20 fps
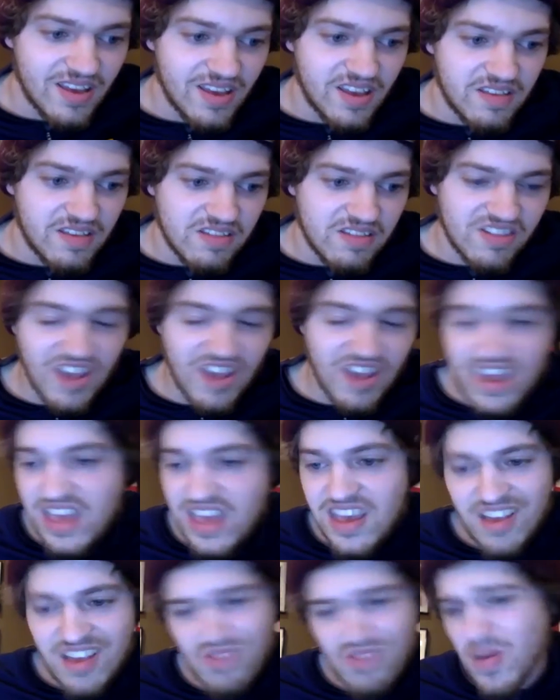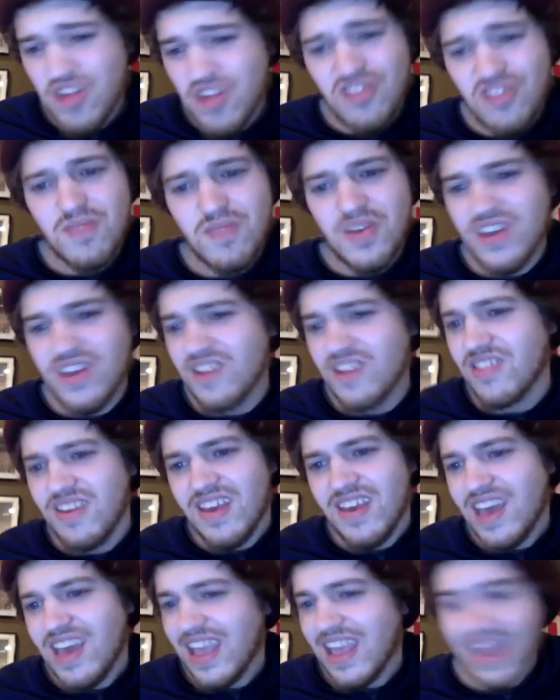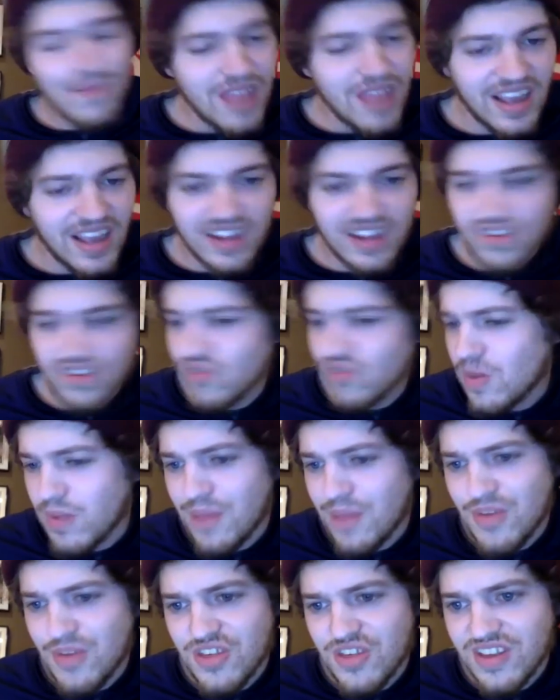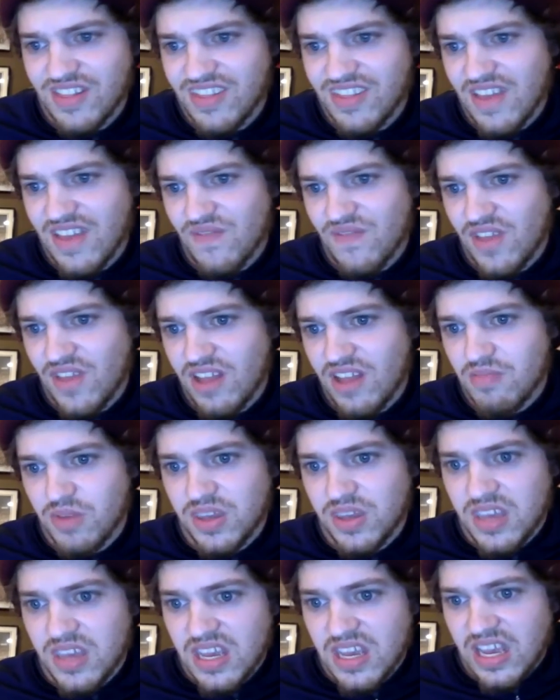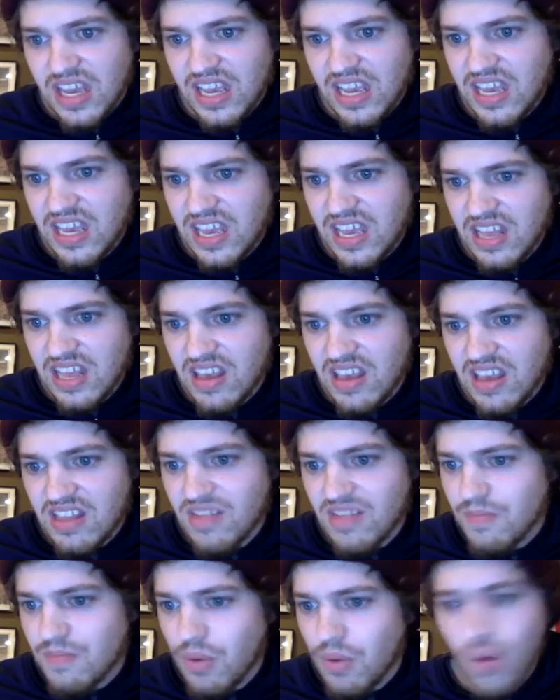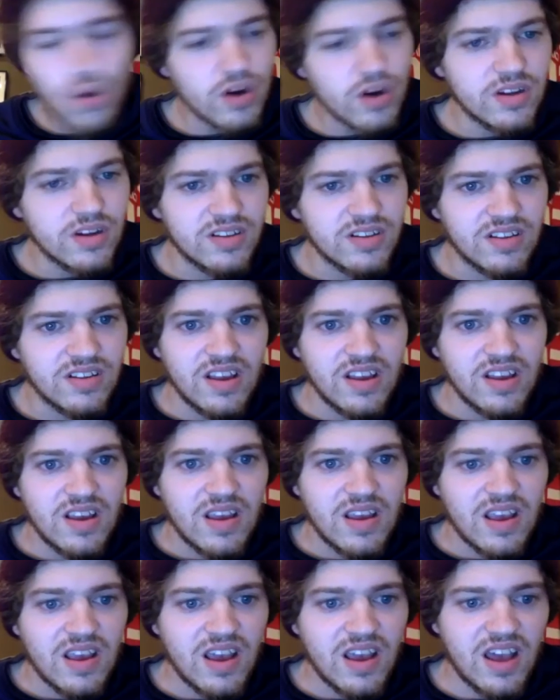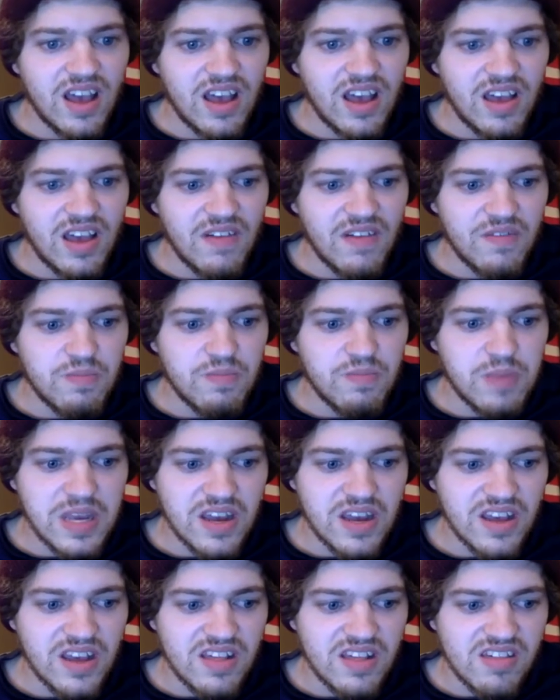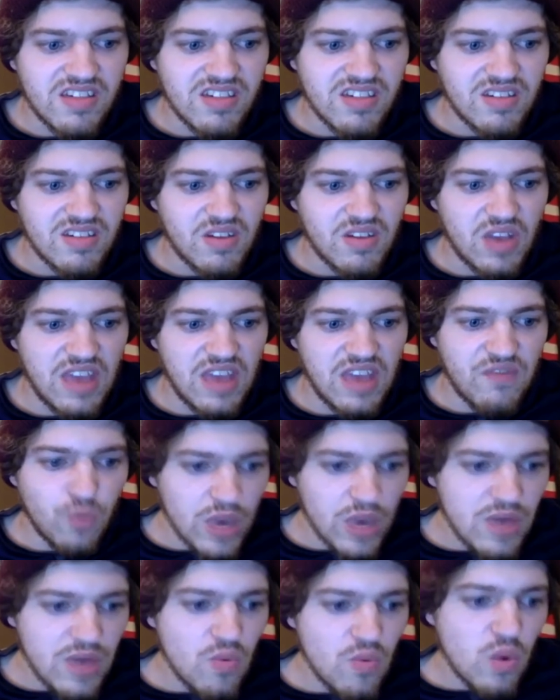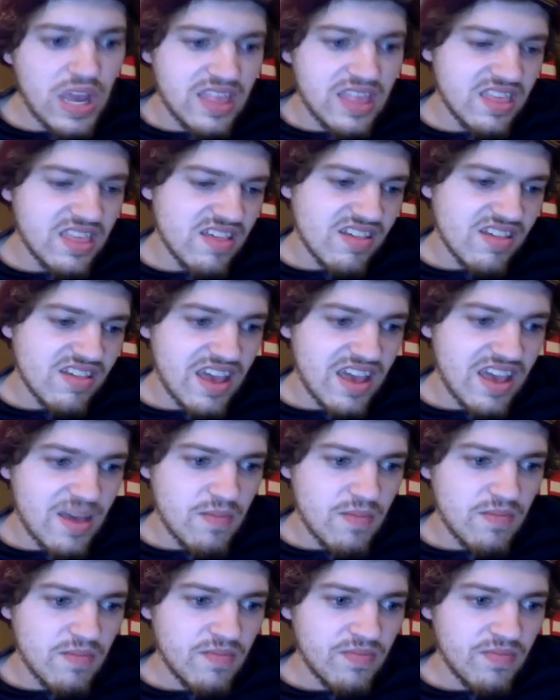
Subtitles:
psyche, especially because, and I'm not gonna rip on Michigan State fans, but it's important because if we win this game,